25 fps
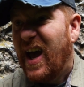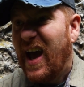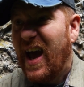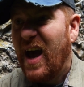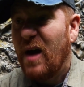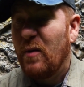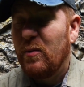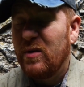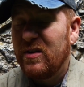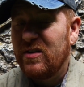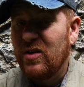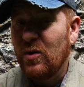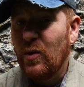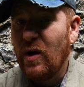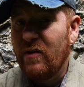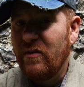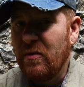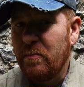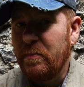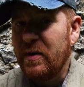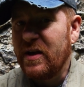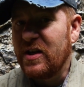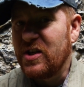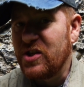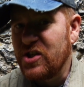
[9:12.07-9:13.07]
and we do have a
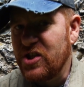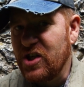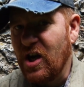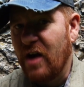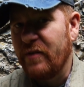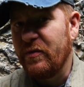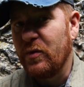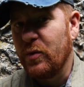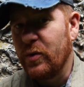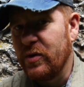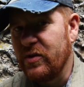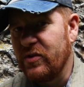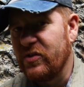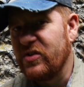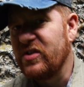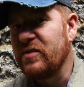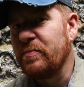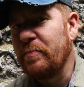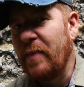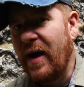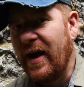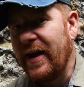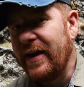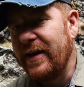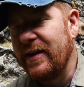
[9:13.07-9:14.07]
big shovel and
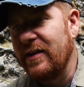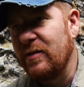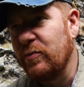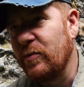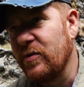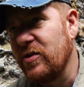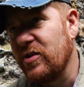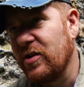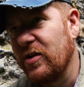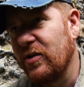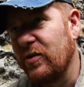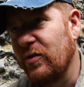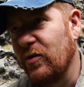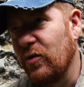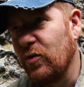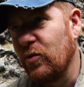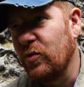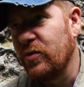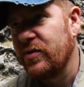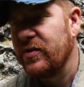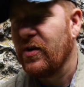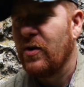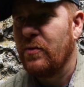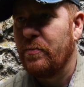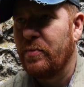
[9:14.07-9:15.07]
spade which can
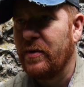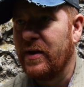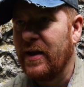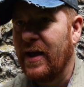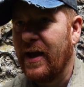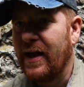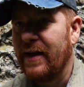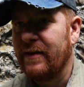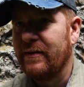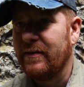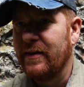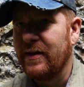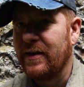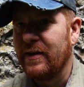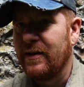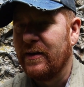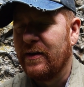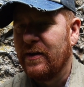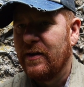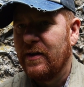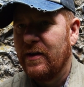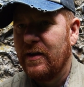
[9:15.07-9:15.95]
also be handy